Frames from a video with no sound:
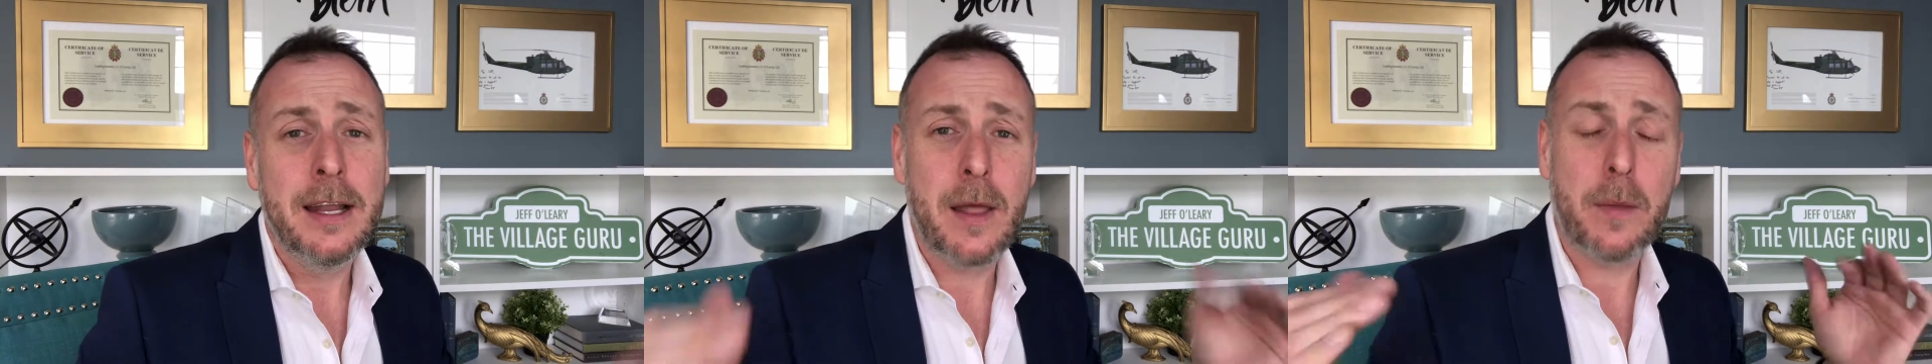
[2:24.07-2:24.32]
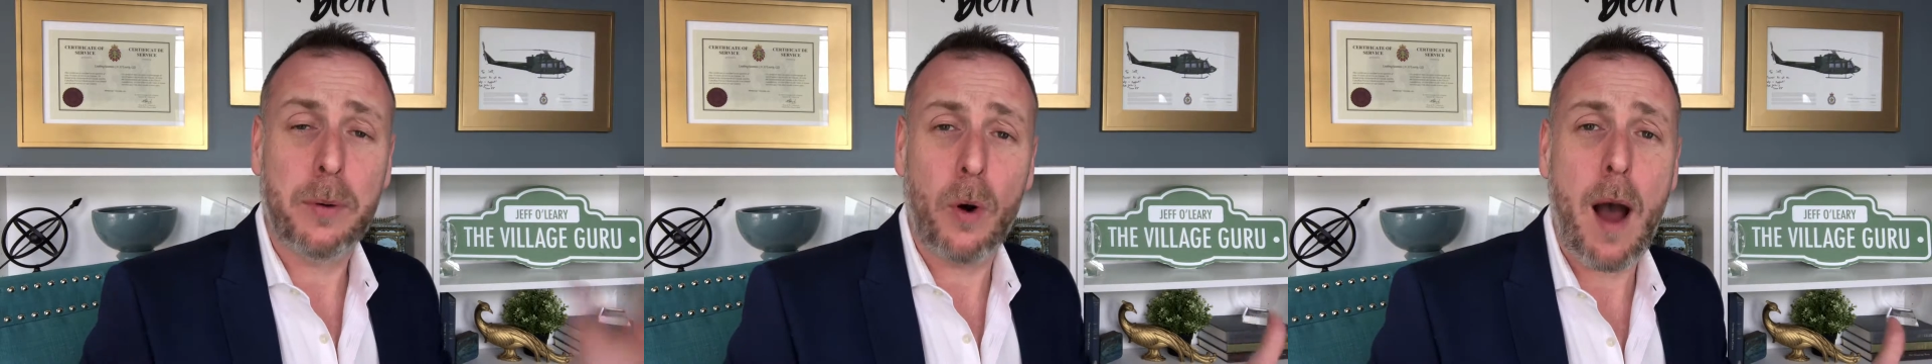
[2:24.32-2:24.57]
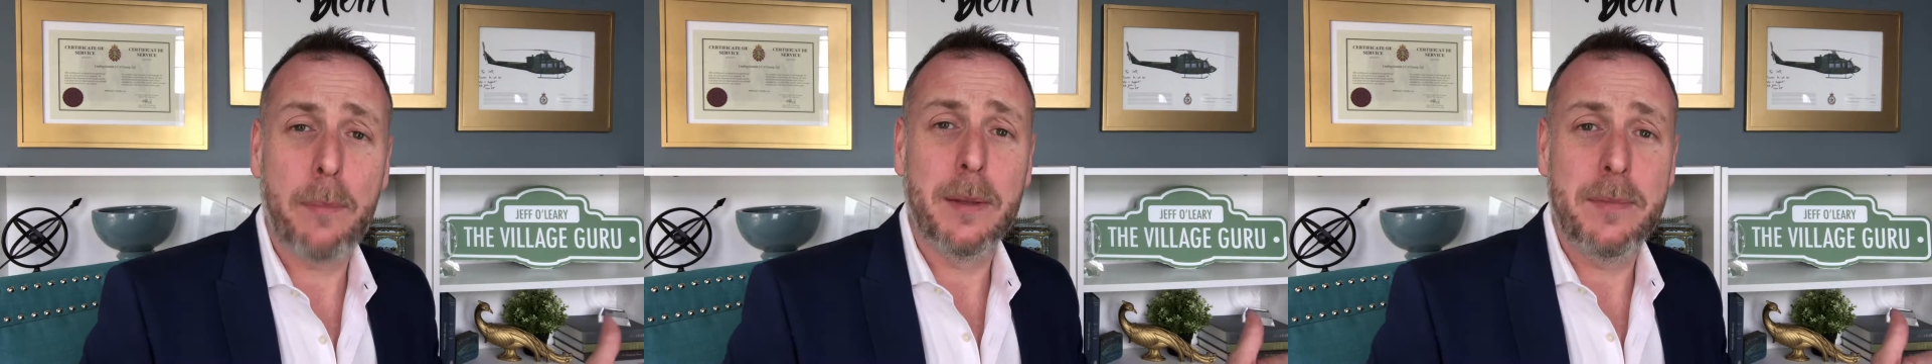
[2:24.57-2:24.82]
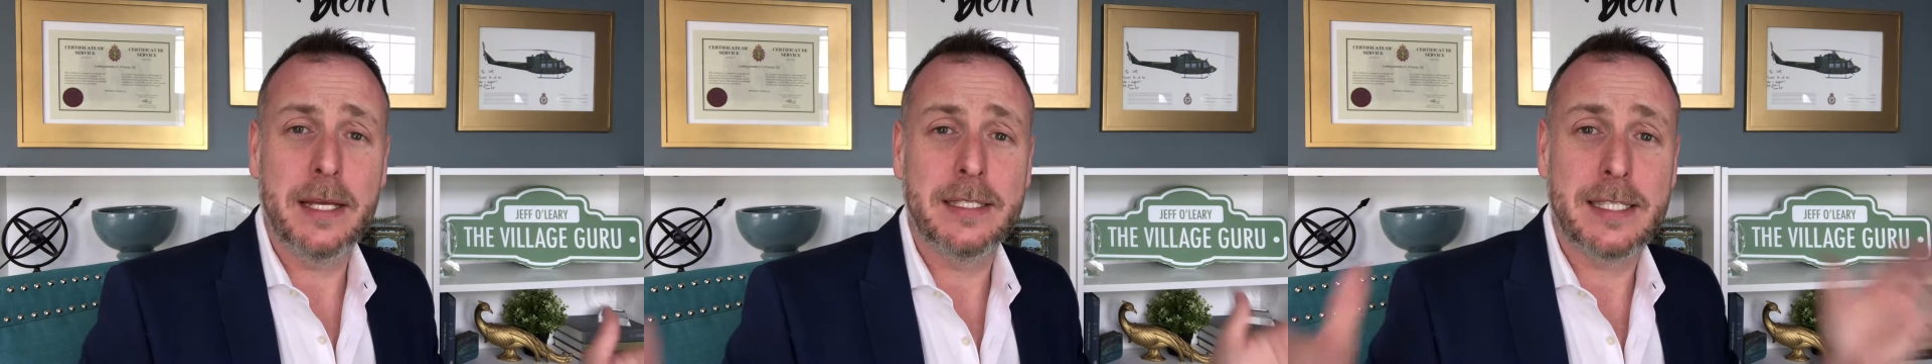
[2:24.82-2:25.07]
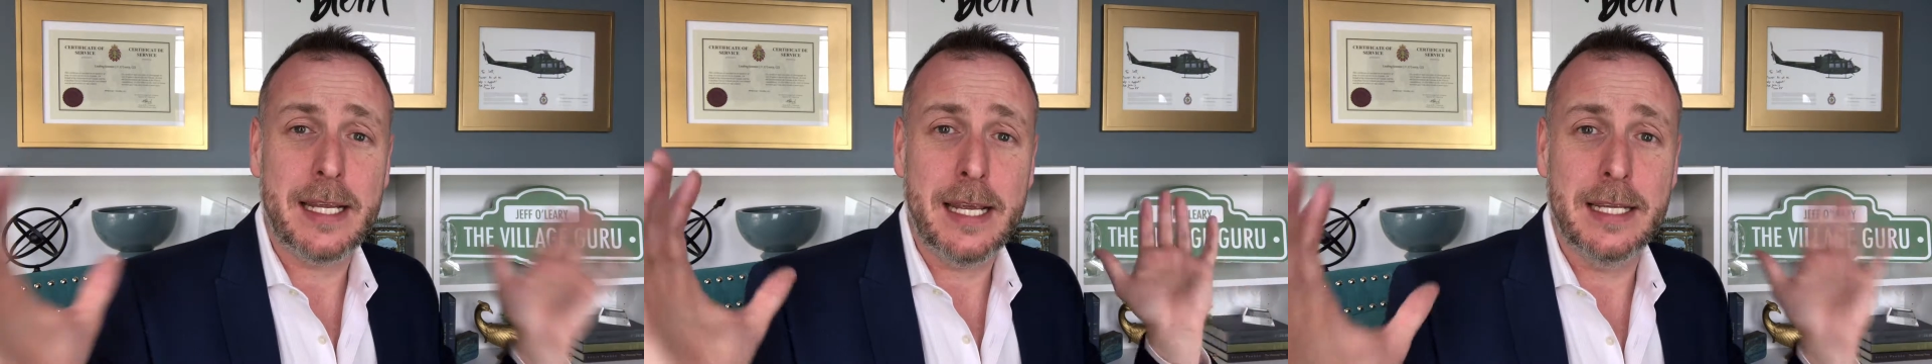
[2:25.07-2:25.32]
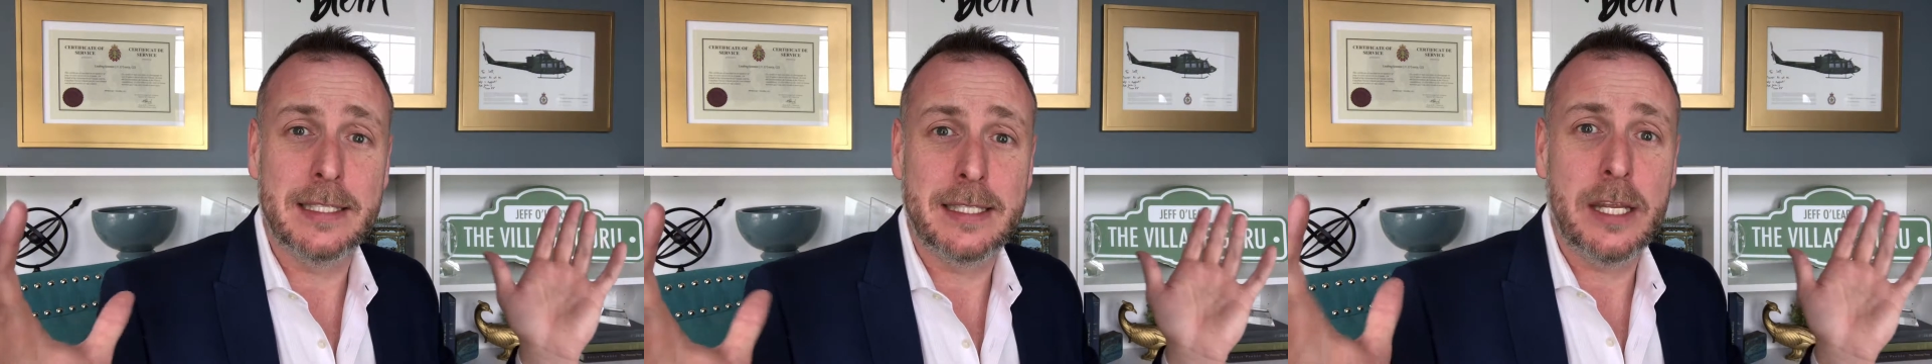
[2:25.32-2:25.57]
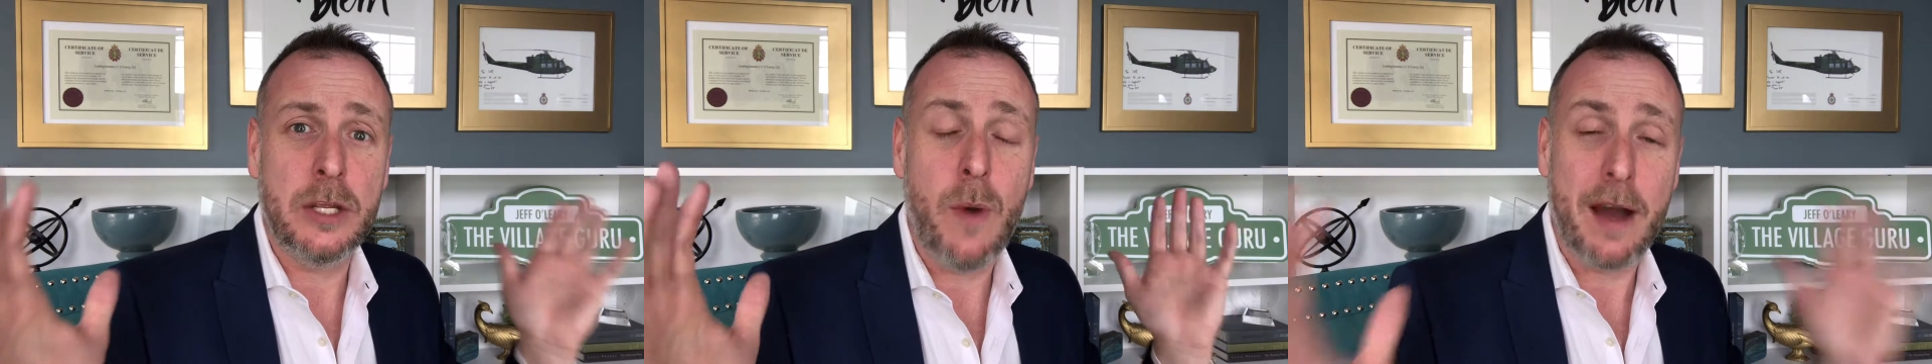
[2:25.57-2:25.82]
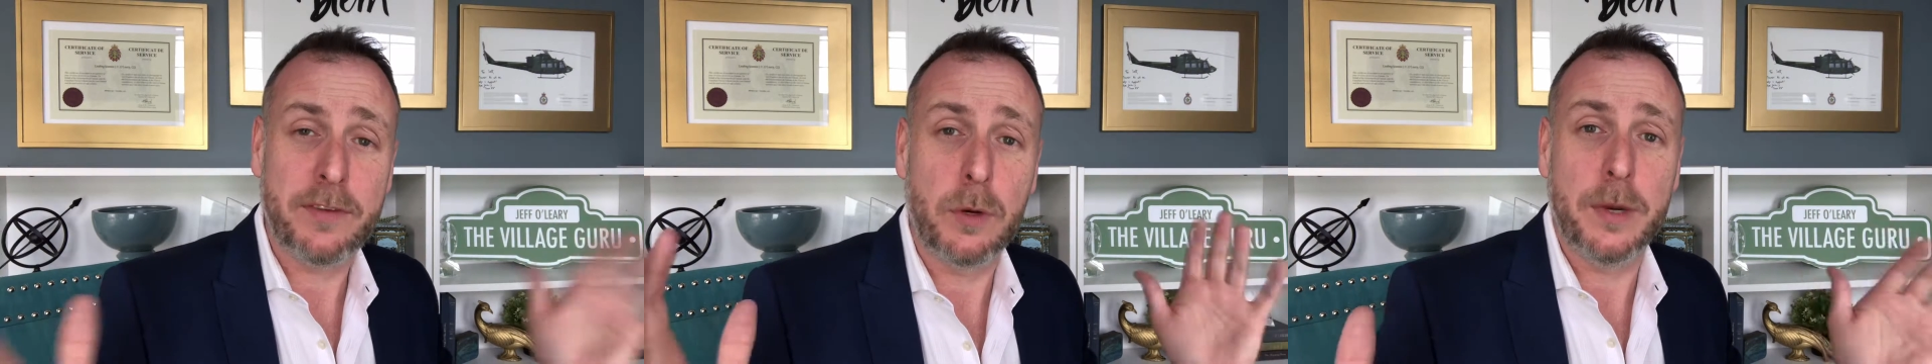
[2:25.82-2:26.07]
Now, the problem is you have to